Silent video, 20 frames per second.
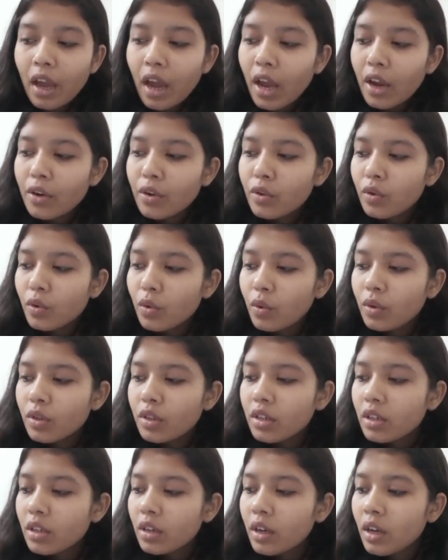and
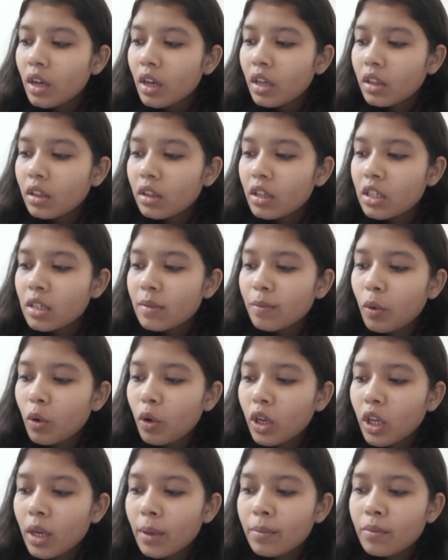wrote this
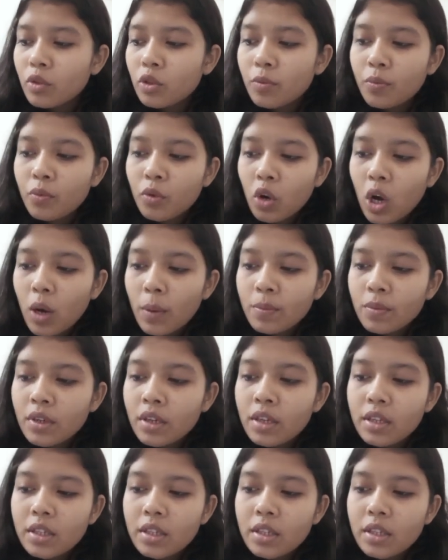poem to prompt